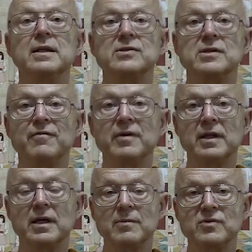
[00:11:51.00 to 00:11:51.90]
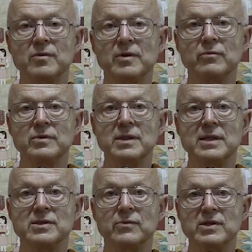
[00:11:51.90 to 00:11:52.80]
the suffering that comes from them
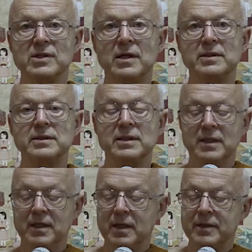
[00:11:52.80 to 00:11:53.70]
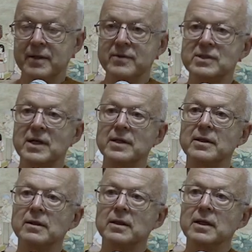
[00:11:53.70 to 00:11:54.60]
is a result. On the other side,
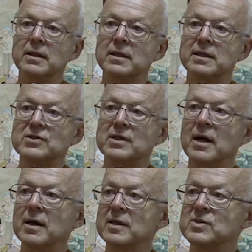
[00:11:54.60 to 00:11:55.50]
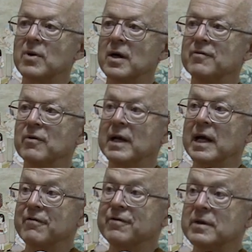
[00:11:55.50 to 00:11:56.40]
the, the desire that's part of right
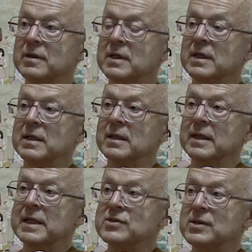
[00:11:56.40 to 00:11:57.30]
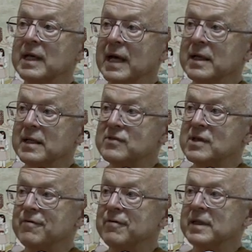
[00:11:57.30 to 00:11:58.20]
effort leads to the end of
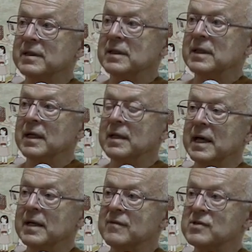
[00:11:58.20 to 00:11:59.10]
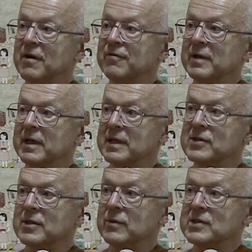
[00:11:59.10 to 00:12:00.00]
suffering, and the end of suffering
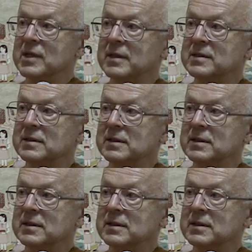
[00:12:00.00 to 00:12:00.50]
is the result.